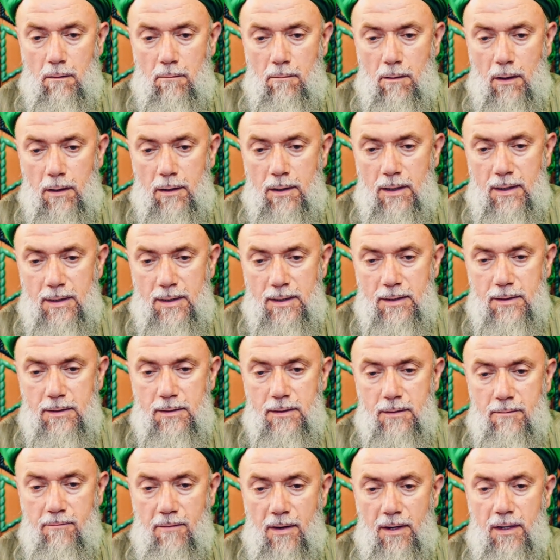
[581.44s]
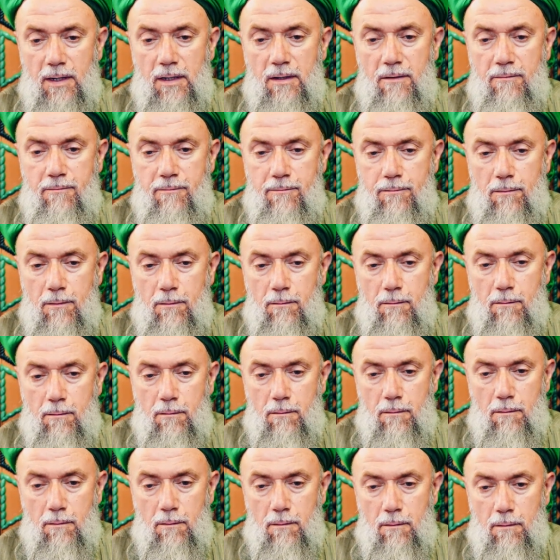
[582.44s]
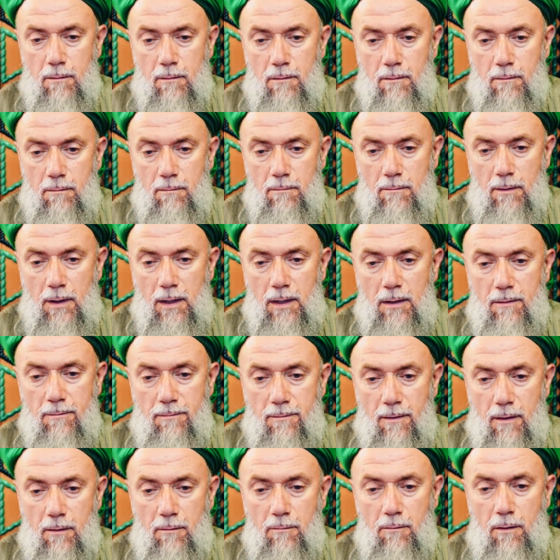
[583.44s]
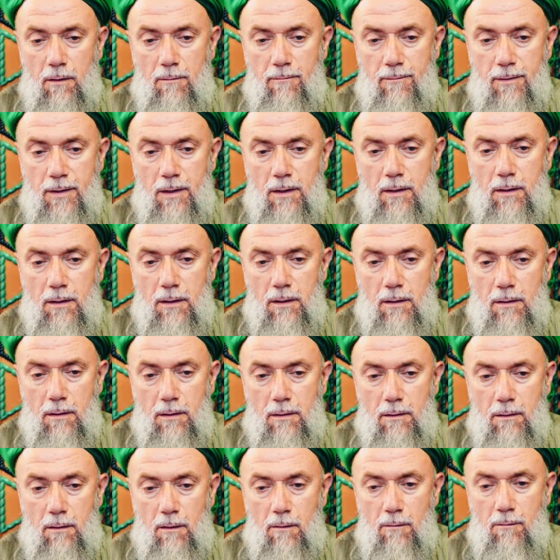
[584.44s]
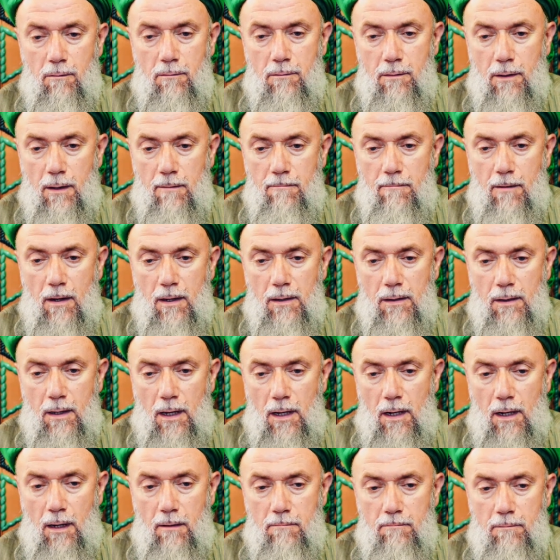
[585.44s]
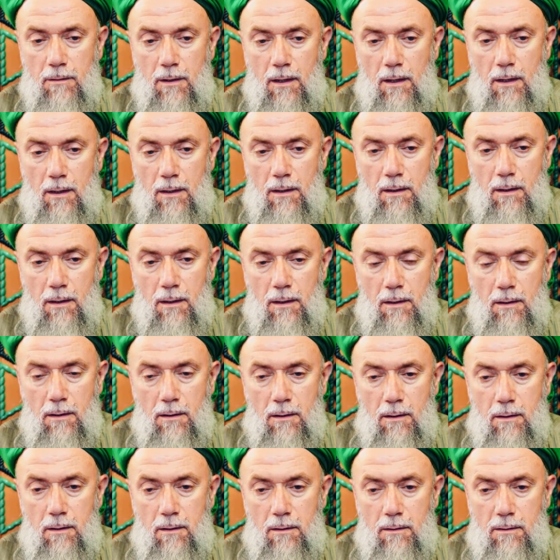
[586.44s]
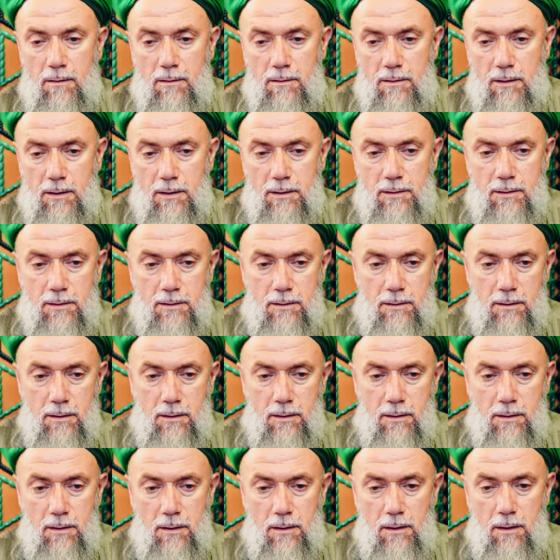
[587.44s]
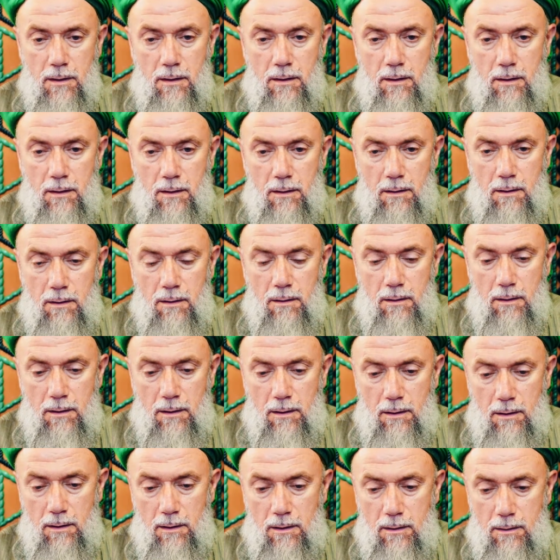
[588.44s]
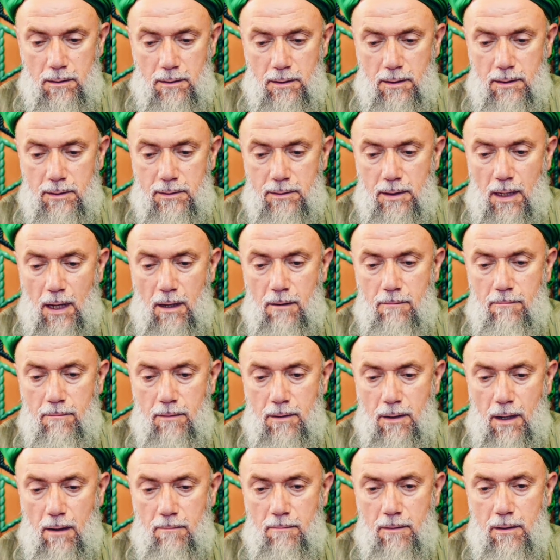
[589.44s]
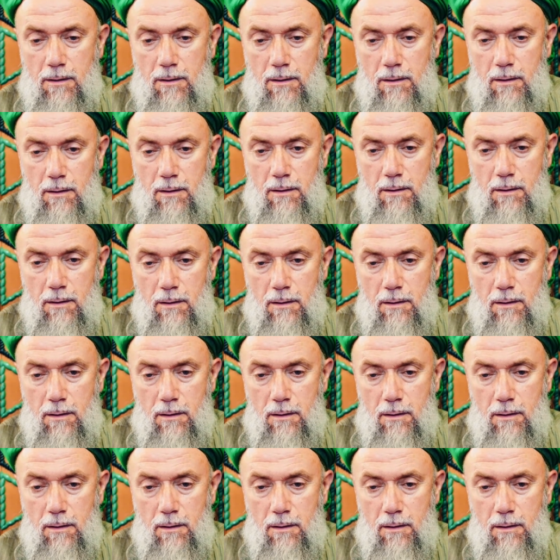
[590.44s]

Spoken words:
but it is very few. Very, very well. We know them, and alhamdulillah, since this time we're coming,